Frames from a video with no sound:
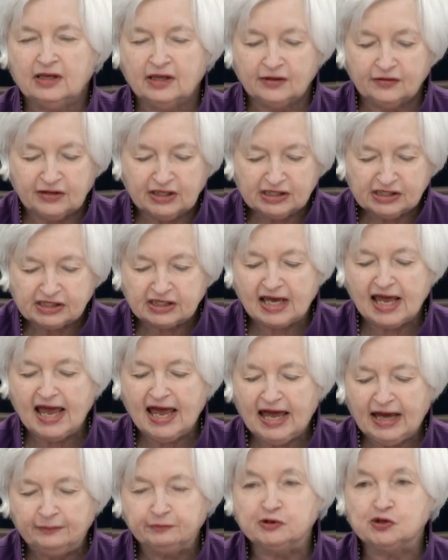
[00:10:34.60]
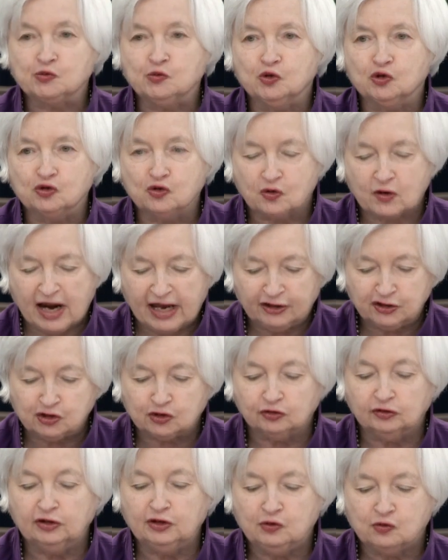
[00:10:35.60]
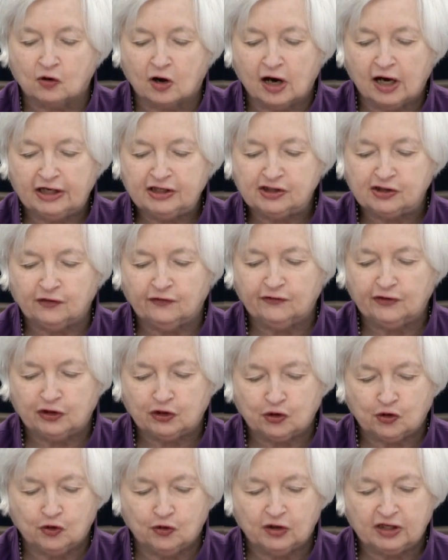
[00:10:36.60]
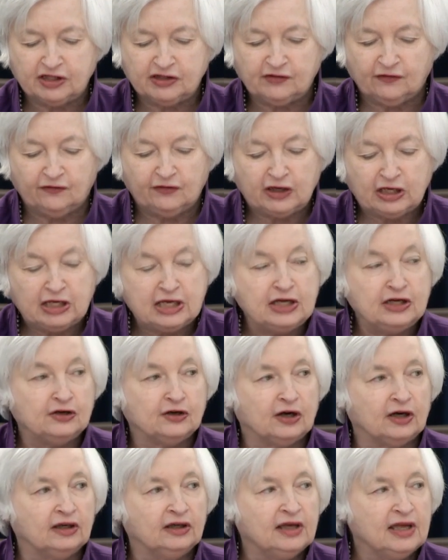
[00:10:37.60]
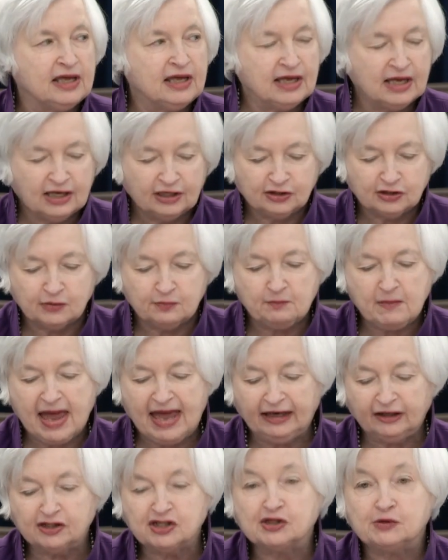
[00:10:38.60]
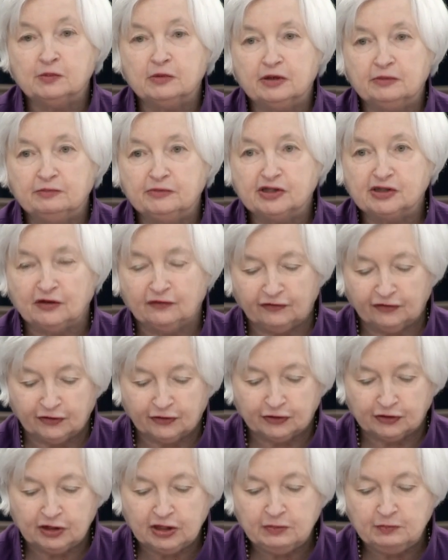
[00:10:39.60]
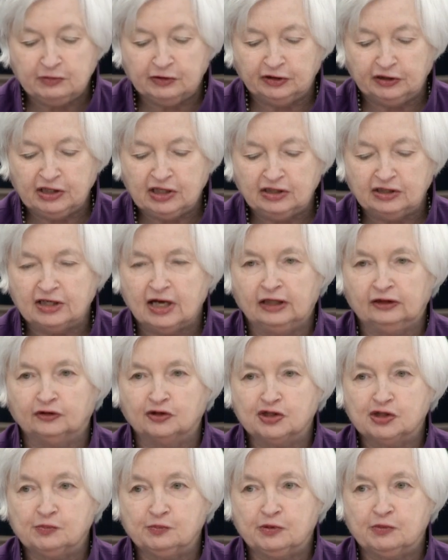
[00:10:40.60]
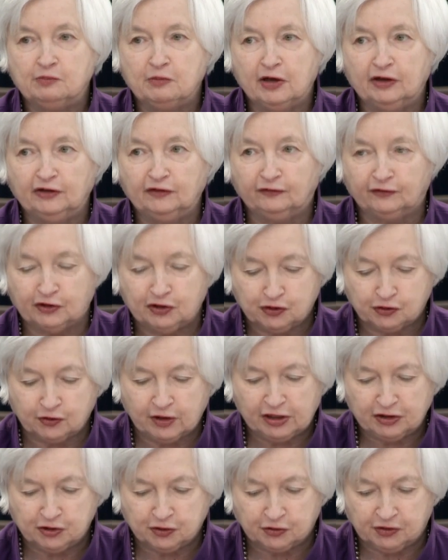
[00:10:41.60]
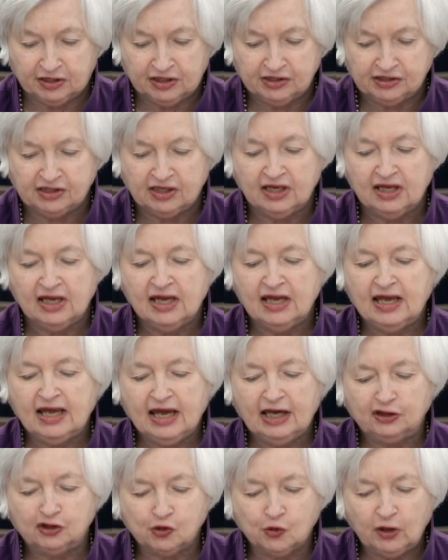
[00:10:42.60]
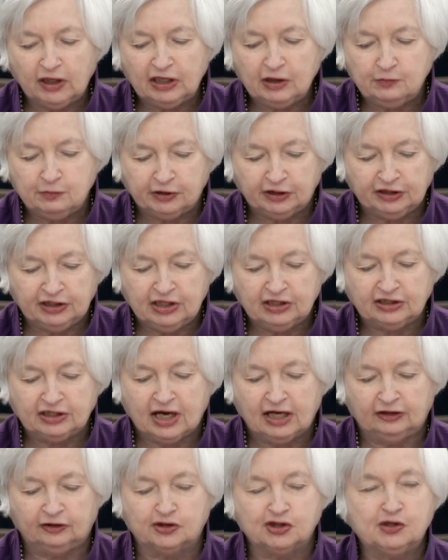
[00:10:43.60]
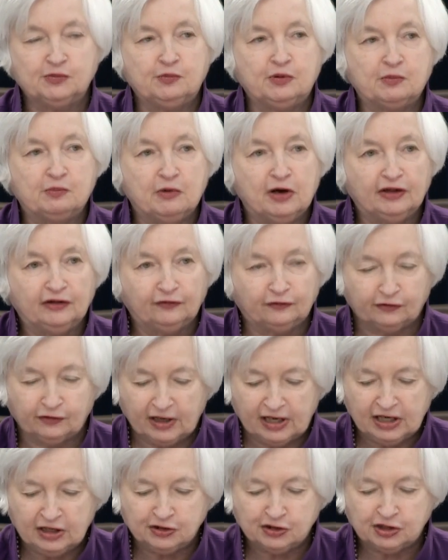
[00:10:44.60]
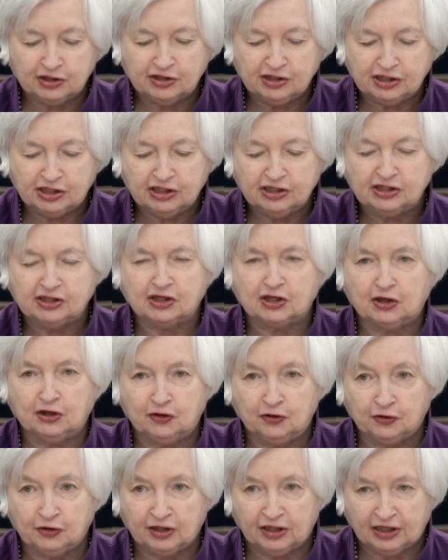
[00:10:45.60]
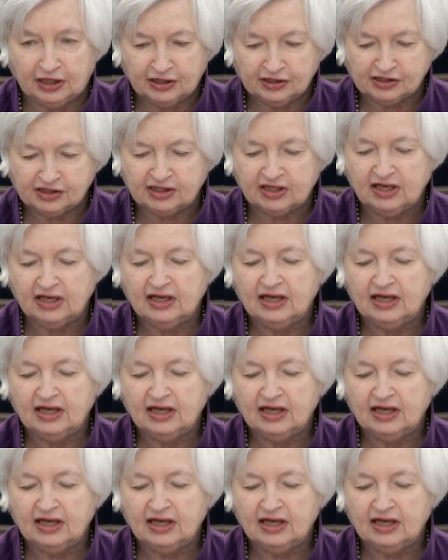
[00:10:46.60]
These caps will gradually rise over the course of a year to maximums of $30 billion per month for treasuries and $20 billion per month for agency securities,